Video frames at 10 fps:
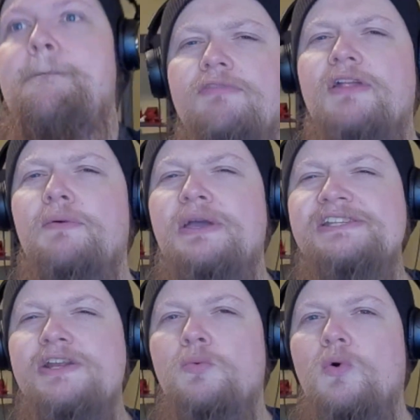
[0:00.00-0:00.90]
I feel like we're
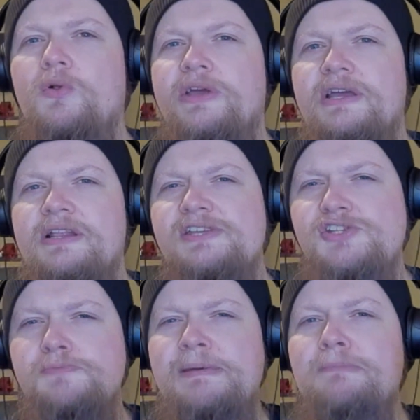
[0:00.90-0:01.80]
hitting a wall here. Let's
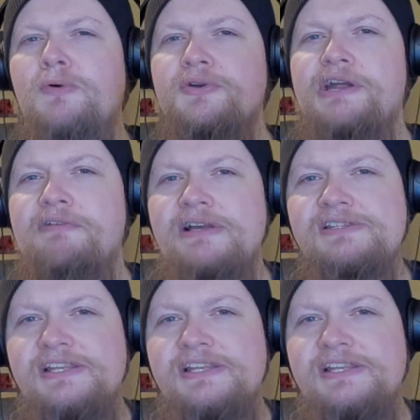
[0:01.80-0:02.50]
just be more direct.